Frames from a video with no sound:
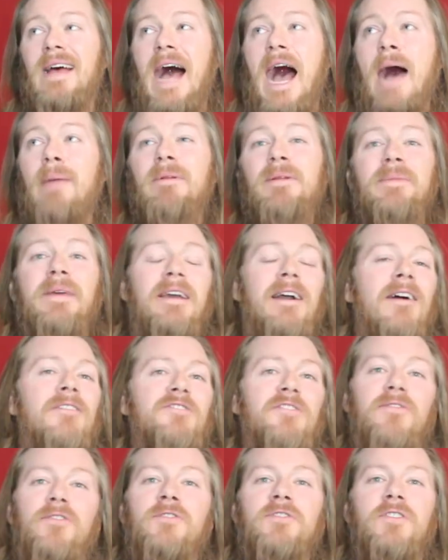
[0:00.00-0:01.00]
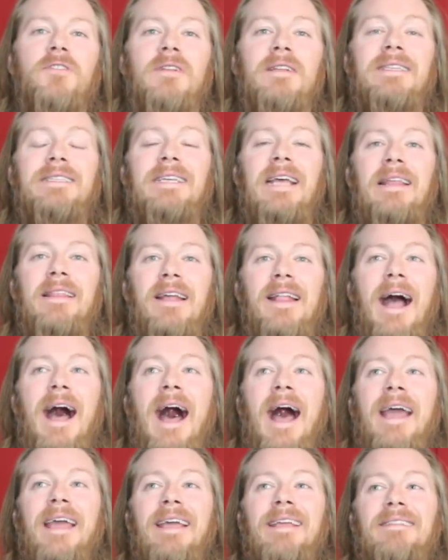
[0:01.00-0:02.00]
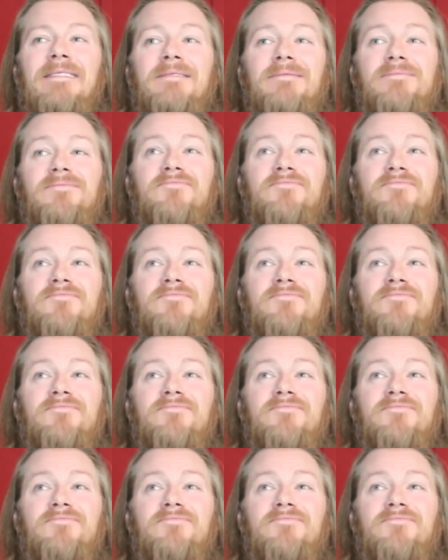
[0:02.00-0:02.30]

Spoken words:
I'm going to be controversial and say that I